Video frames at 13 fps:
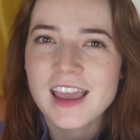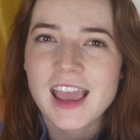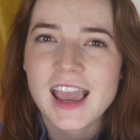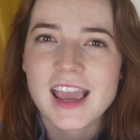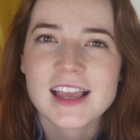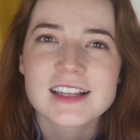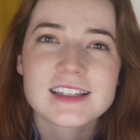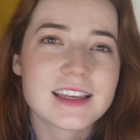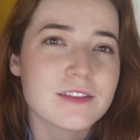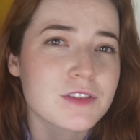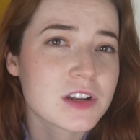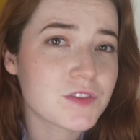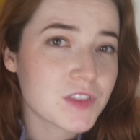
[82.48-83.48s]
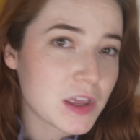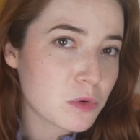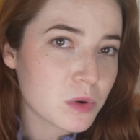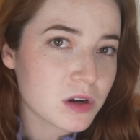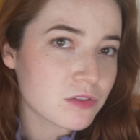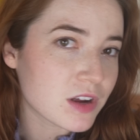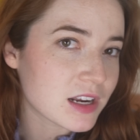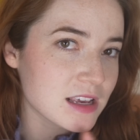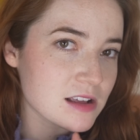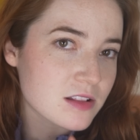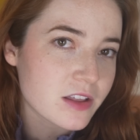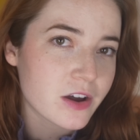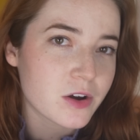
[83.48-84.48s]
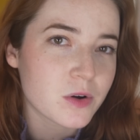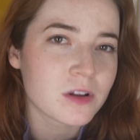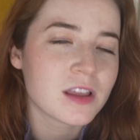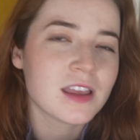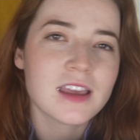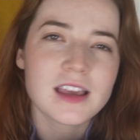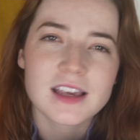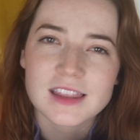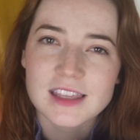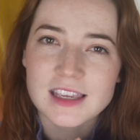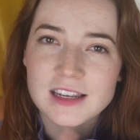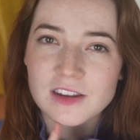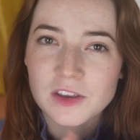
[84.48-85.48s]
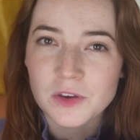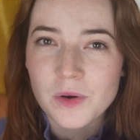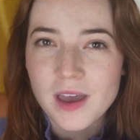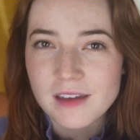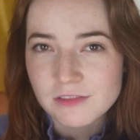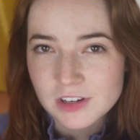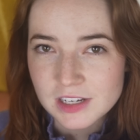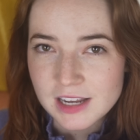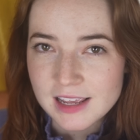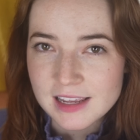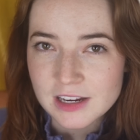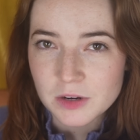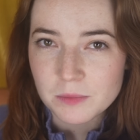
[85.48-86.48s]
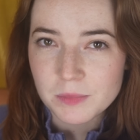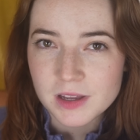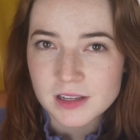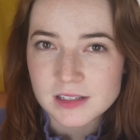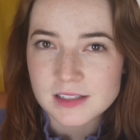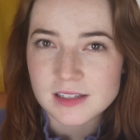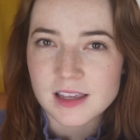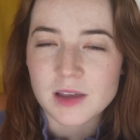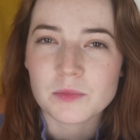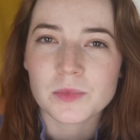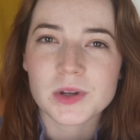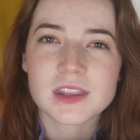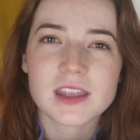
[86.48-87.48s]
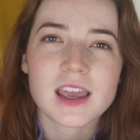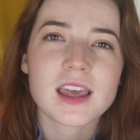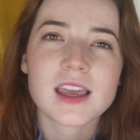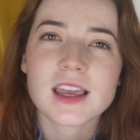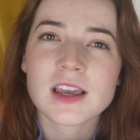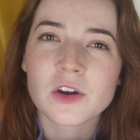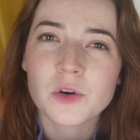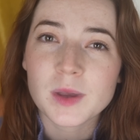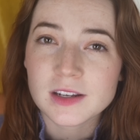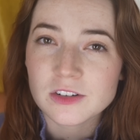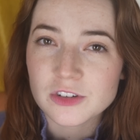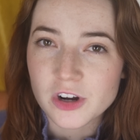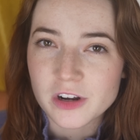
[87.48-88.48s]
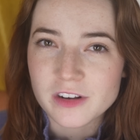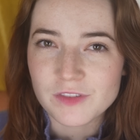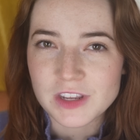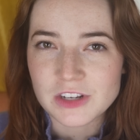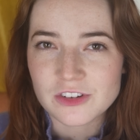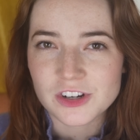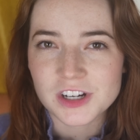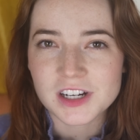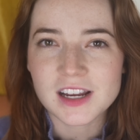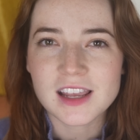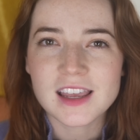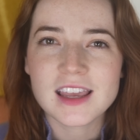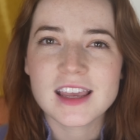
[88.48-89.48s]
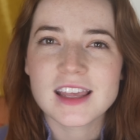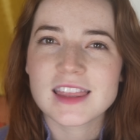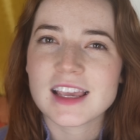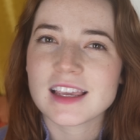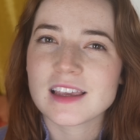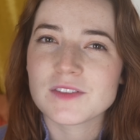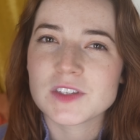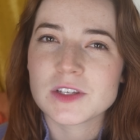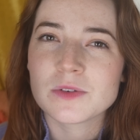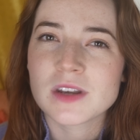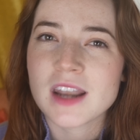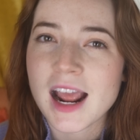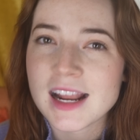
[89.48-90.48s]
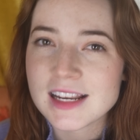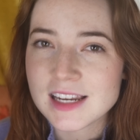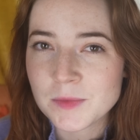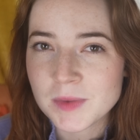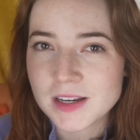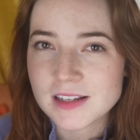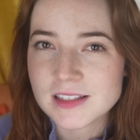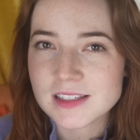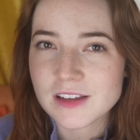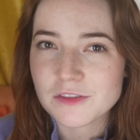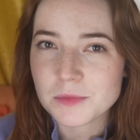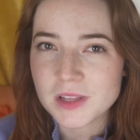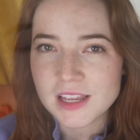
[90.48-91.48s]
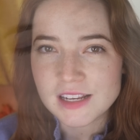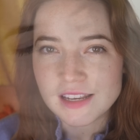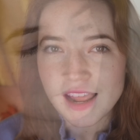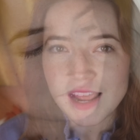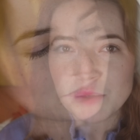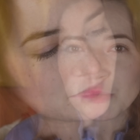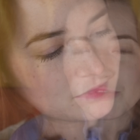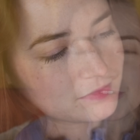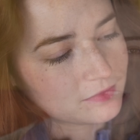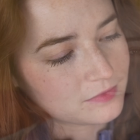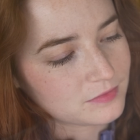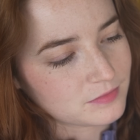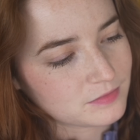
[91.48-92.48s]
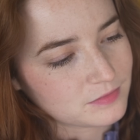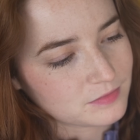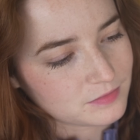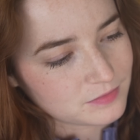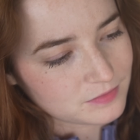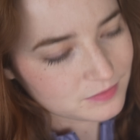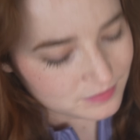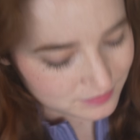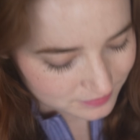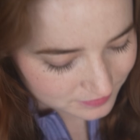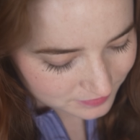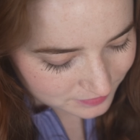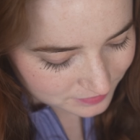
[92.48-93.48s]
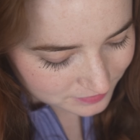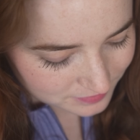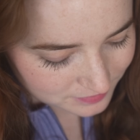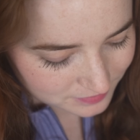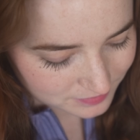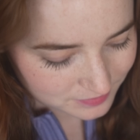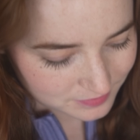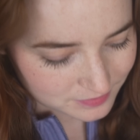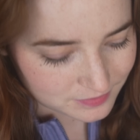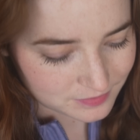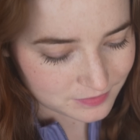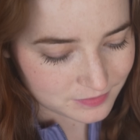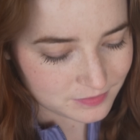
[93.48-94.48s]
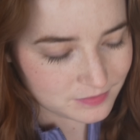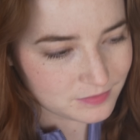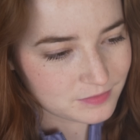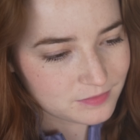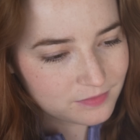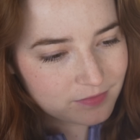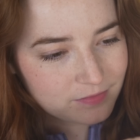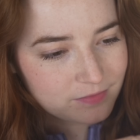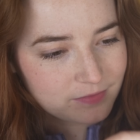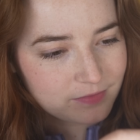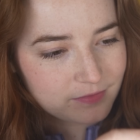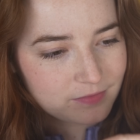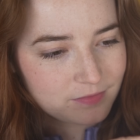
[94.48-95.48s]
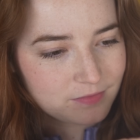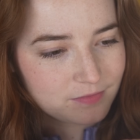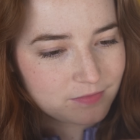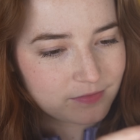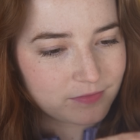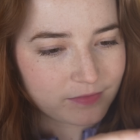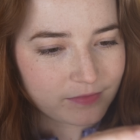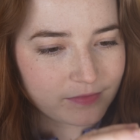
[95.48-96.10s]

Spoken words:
And even if they were running low, the new everyday earbuds come with a quick charge feature that gives you 90 minutes of playtime for every 10 minutes of charging. Perfect in a pinch.